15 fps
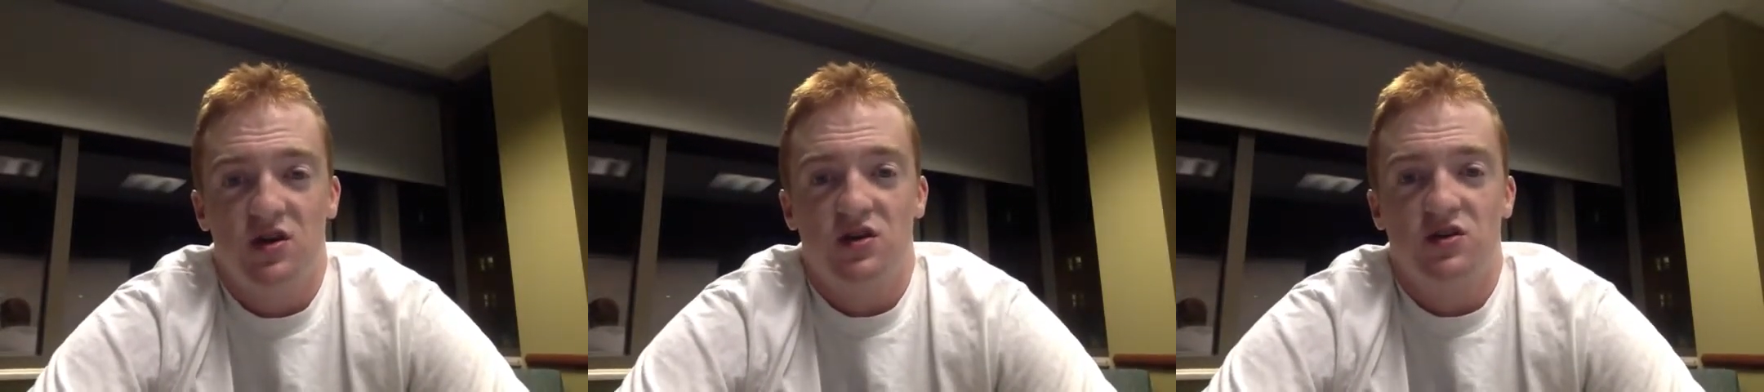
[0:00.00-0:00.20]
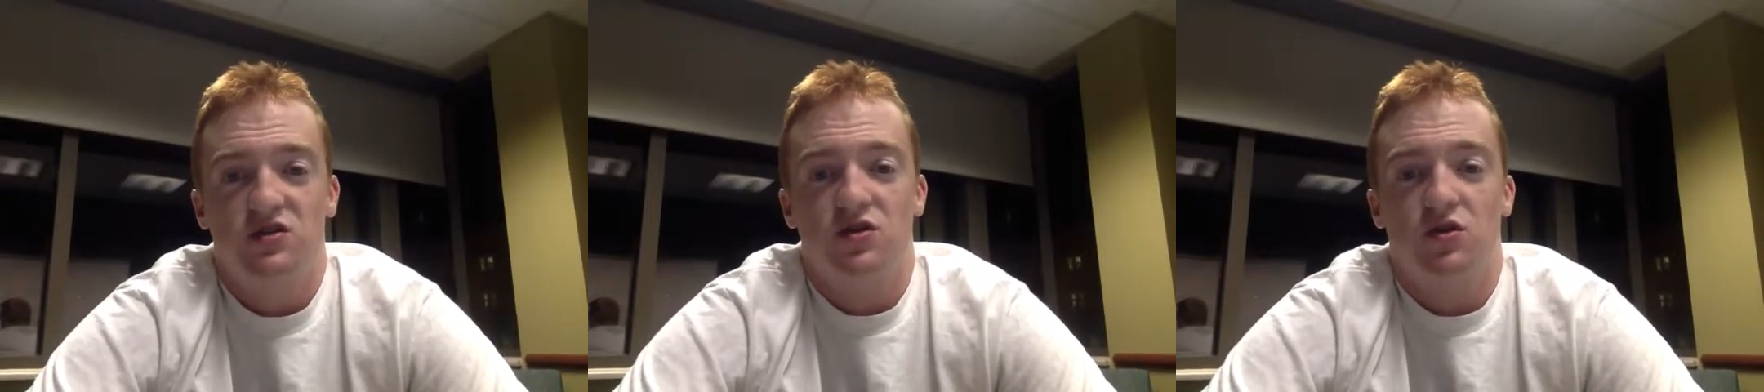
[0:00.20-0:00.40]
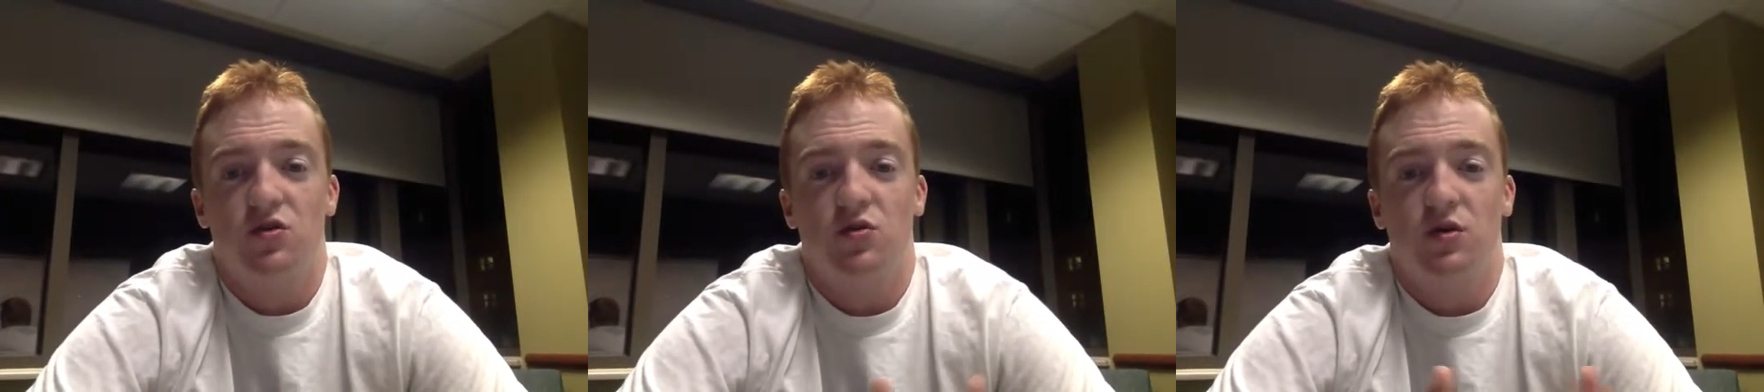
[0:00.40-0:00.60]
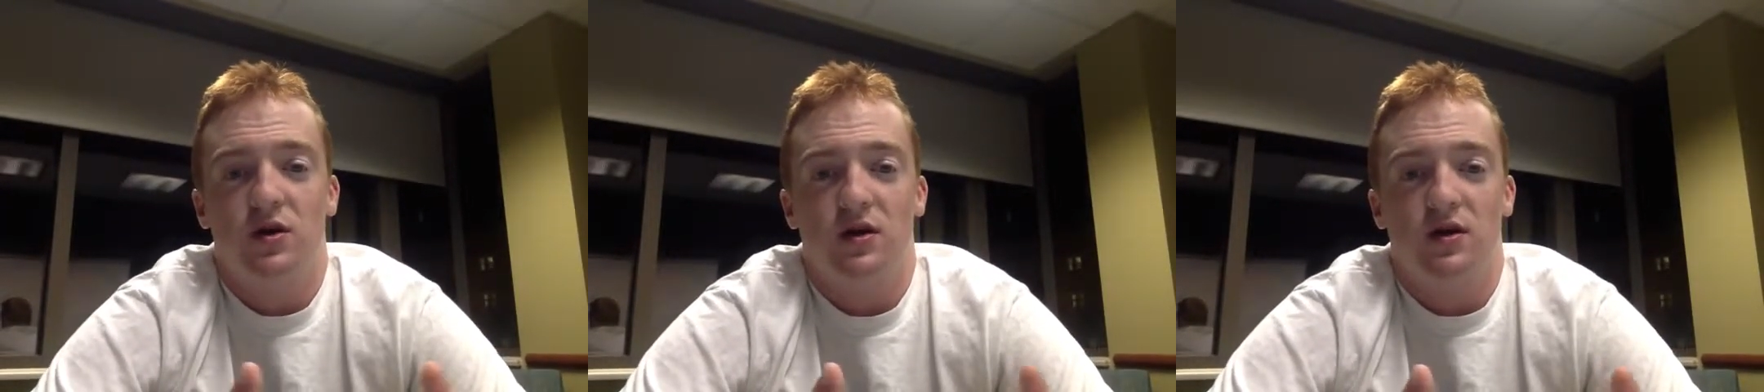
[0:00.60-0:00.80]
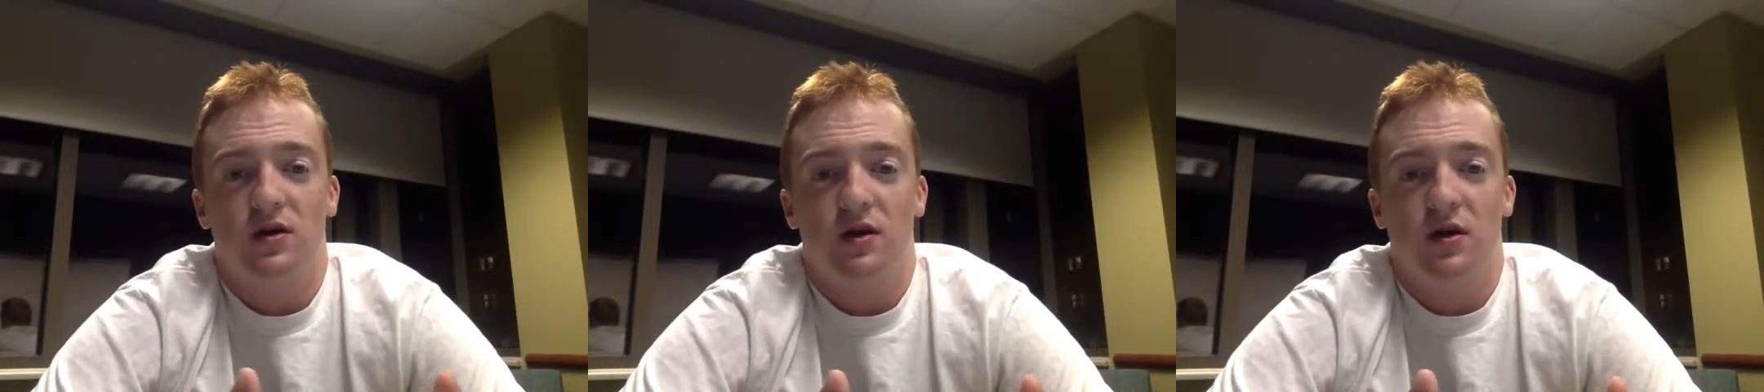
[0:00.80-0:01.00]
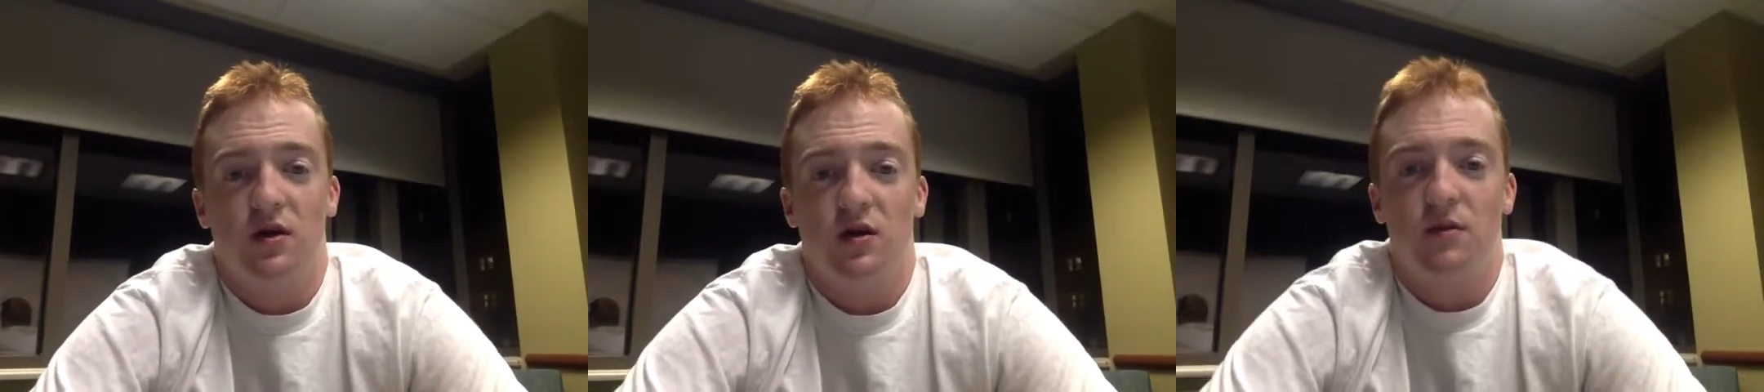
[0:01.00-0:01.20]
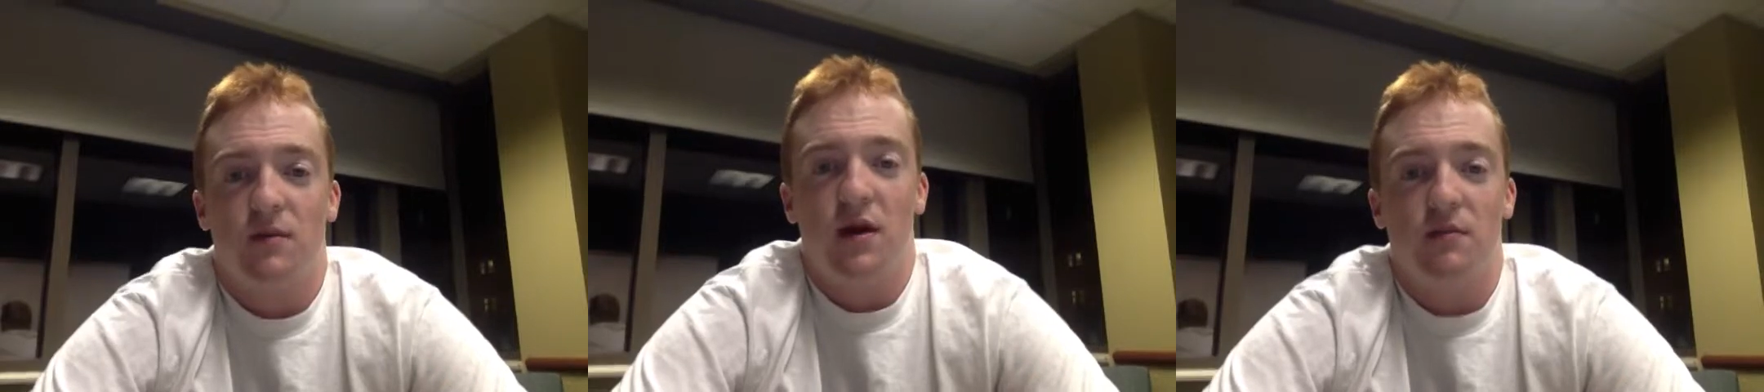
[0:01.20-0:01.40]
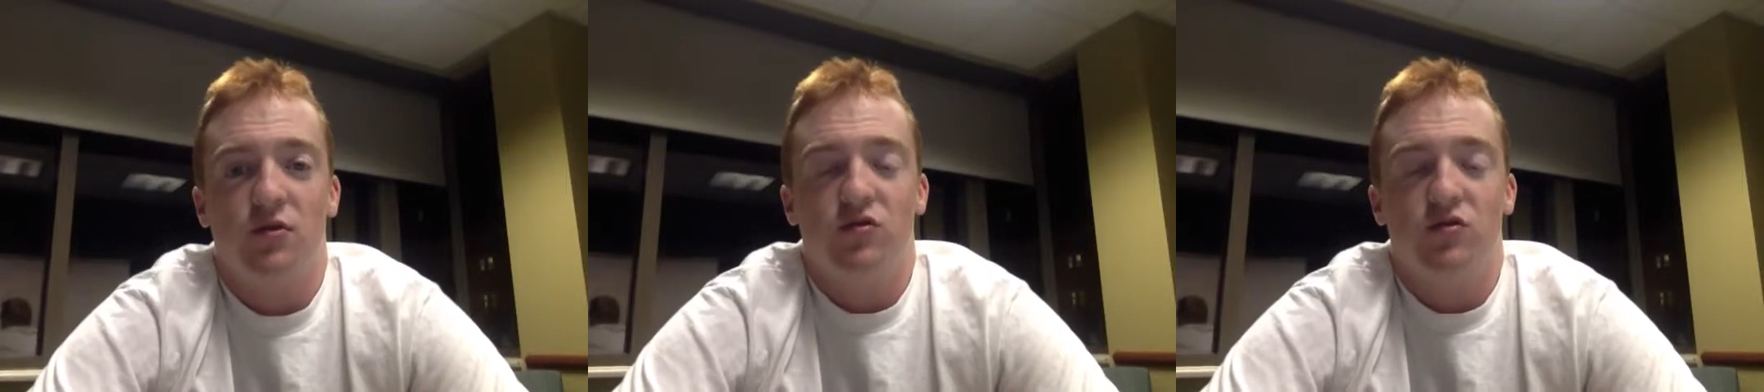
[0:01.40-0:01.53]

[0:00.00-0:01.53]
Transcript: So I'm a